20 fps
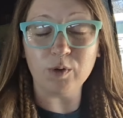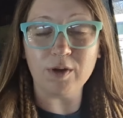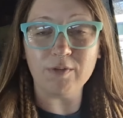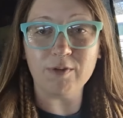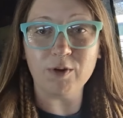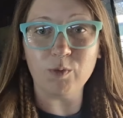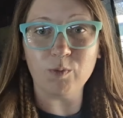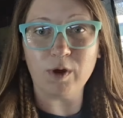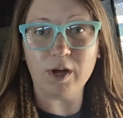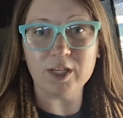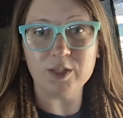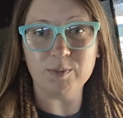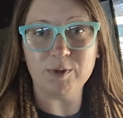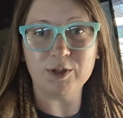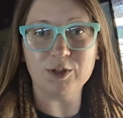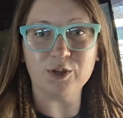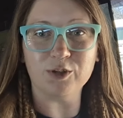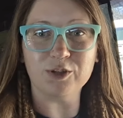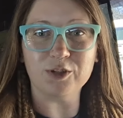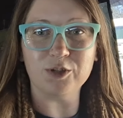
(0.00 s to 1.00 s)
If it was, be
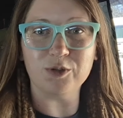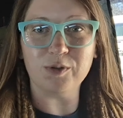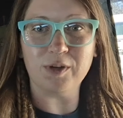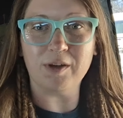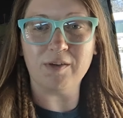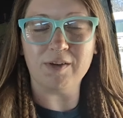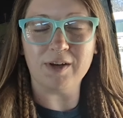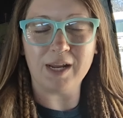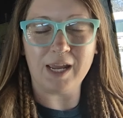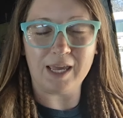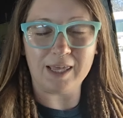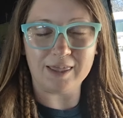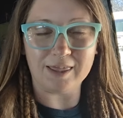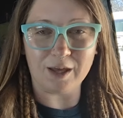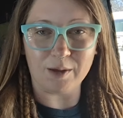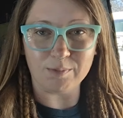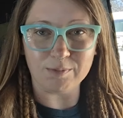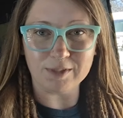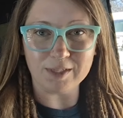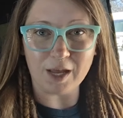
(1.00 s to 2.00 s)
sure to give it a
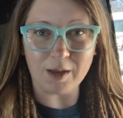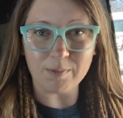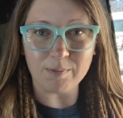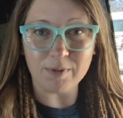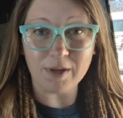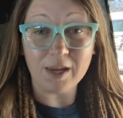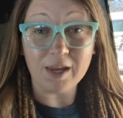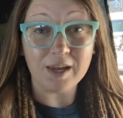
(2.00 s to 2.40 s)
thumbs up.